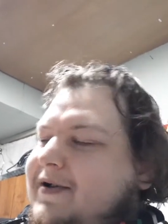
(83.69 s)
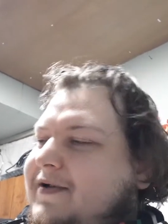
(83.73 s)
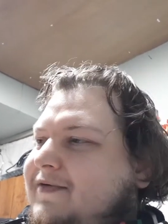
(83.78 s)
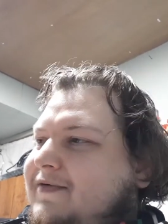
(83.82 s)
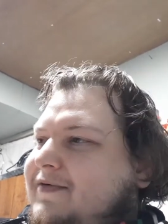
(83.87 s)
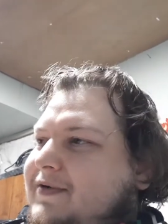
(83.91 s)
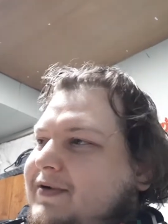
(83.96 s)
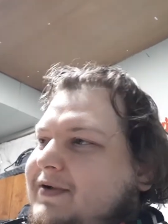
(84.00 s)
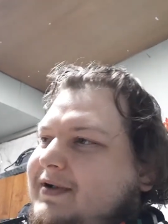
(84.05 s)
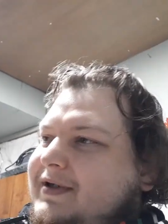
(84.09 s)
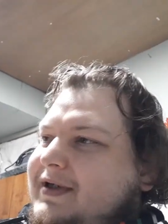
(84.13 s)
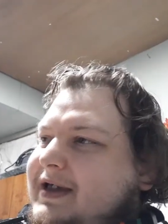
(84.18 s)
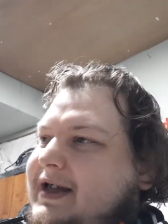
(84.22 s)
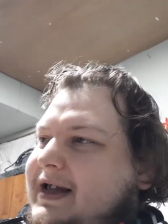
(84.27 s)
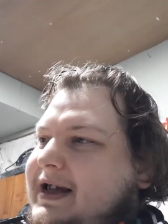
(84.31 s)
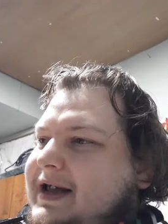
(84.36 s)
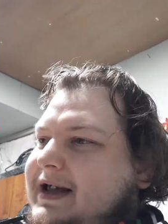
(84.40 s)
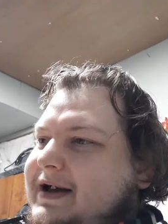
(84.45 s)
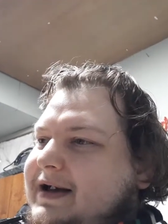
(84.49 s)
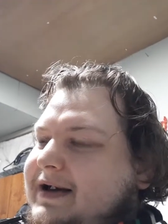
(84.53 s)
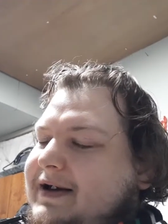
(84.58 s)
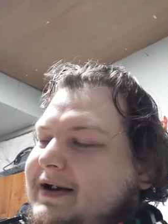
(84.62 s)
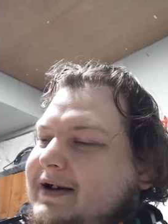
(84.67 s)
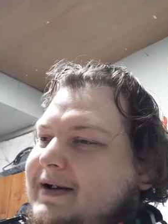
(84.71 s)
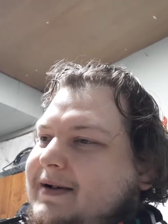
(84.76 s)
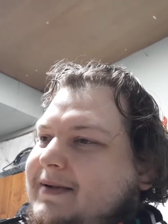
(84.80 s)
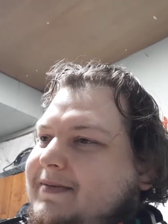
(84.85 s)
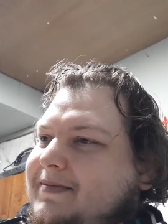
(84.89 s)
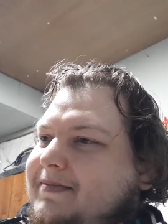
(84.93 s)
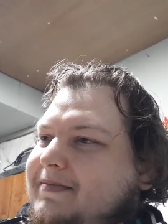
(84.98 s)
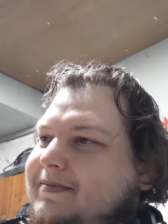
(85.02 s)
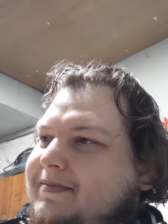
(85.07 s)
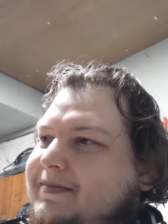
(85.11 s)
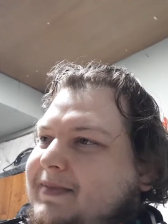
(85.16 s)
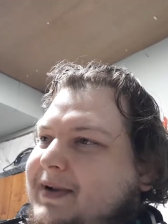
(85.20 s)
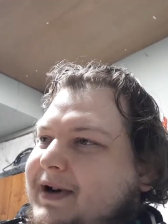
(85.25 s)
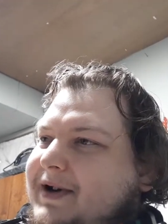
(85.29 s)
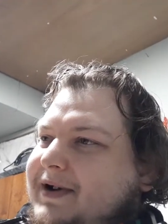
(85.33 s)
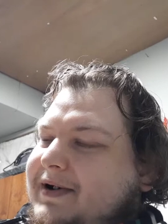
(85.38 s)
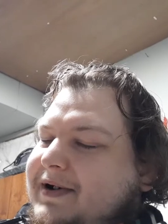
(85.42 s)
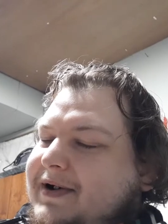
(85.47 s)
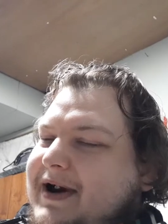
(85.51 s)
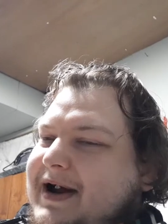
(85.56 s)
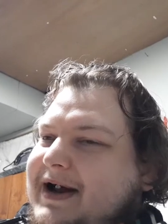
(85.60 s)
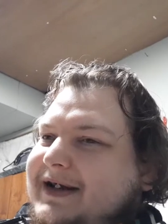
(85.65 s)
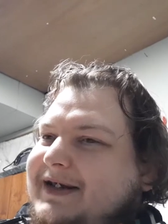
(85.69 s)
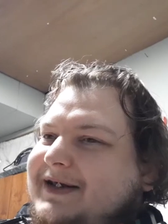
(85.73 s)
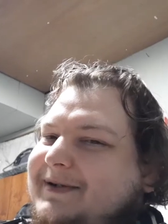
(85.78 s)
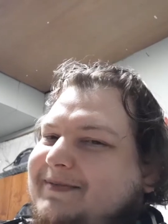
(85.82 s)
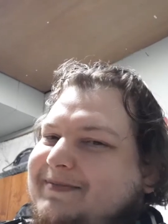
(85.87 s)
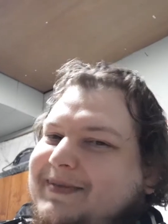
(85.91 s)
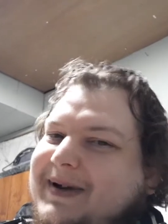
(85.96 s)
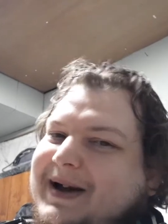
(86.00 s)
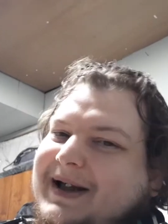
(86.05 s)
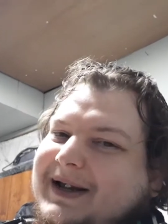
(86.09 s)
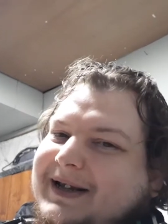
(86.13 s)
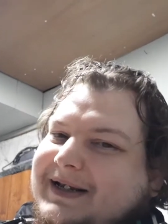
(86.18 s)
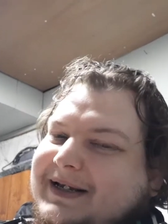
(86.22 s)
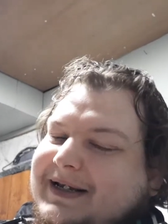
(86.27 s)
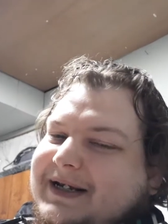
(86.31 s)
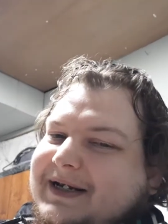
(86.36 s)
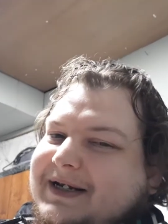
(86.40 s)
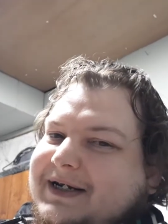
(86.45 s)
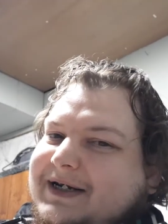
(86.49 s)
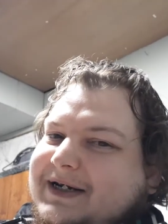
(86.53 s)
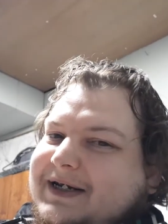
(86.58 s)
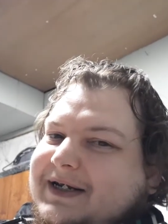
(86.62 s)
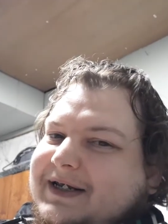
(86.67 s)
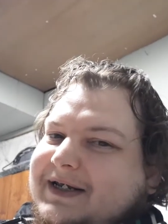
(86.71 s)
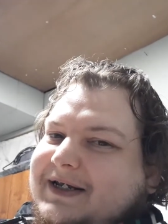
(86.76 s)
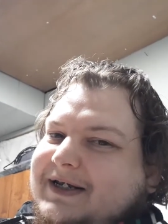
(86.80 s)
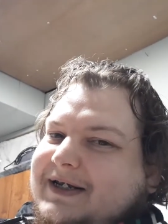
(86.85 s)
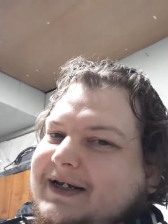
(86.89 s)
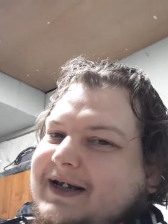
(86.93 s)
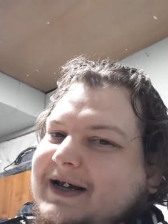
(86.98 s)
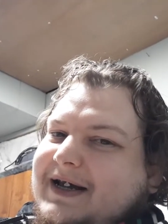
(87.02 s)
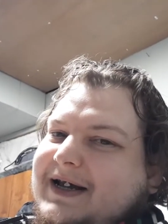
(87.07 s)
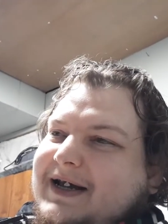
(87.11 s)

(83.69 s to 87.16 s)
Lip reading: for the bureaucrats and politicians